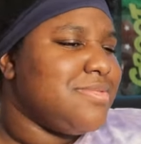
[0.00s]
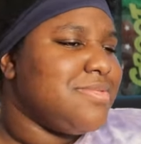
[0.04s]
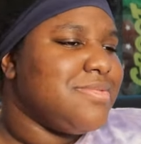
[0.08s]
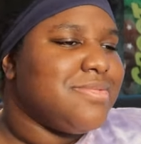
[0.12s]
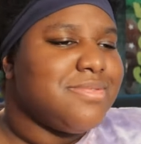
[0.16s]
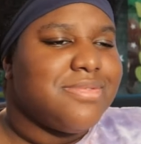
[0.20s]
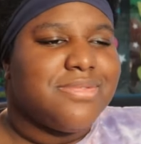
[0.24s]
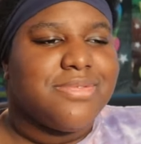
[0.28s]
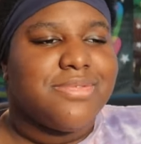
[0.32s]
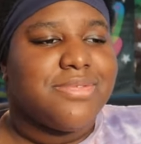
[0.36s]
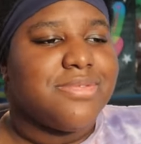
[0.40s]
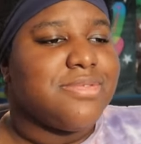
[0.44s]

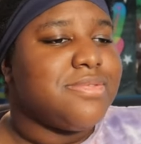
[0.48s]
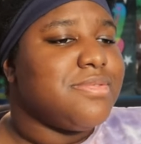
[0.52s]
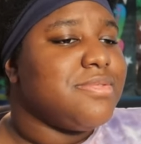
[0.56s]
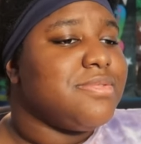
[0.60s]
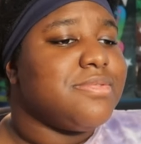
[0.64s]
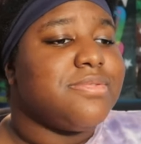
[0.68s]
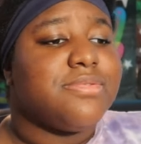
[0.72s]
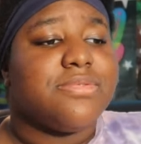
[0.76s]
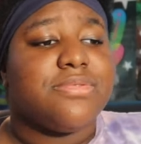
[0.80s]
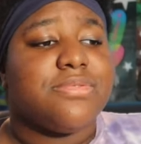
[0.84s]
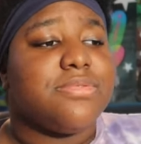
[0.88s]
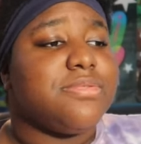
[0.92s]
Don't
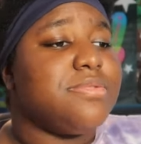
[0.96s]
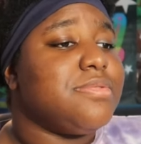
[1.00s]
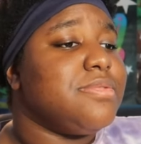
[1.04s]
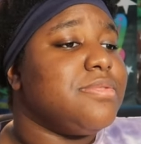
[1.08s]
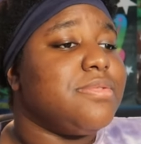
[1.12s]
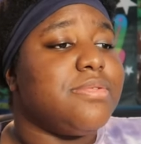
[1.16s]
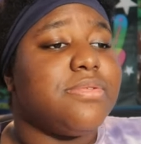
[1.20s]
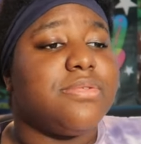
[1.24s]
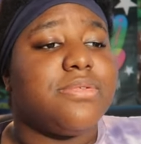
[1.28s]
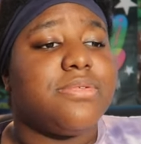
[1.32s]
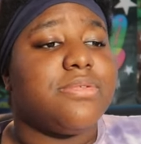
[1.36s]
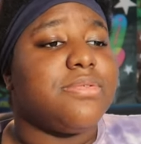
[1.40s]
let go.
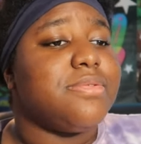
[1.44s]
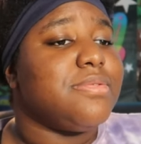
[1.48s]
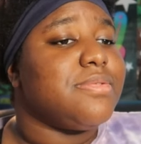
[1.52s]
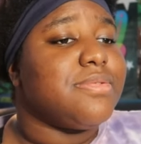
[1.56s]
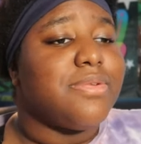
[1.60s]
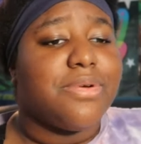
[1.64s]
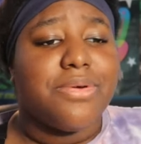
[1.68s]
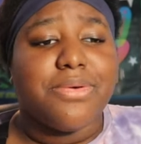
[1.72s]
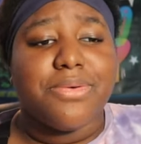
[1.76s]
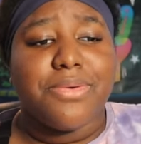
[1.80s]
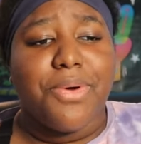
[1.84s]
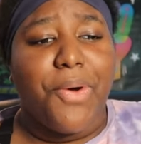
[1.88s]

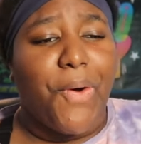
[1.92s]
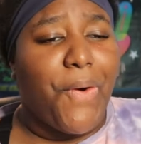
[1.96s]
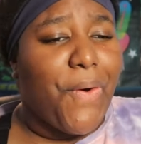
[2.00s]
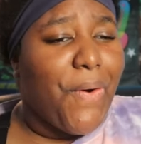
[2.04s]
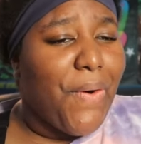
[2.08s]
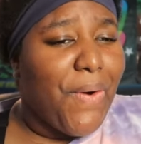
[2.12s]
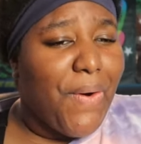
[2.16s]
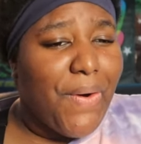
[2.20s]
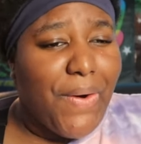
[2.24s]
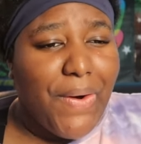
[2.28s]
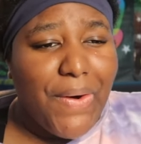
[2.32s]
Oh,